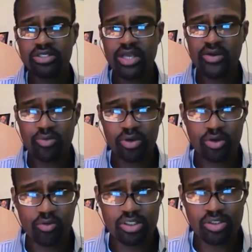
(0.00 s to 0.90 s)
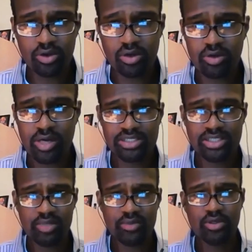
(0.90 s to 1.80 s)
Terry Booker, what's going on? How's
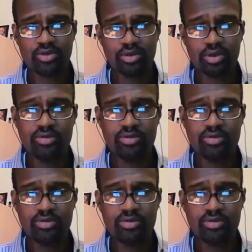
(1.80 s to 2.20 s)
Santa Maria doing?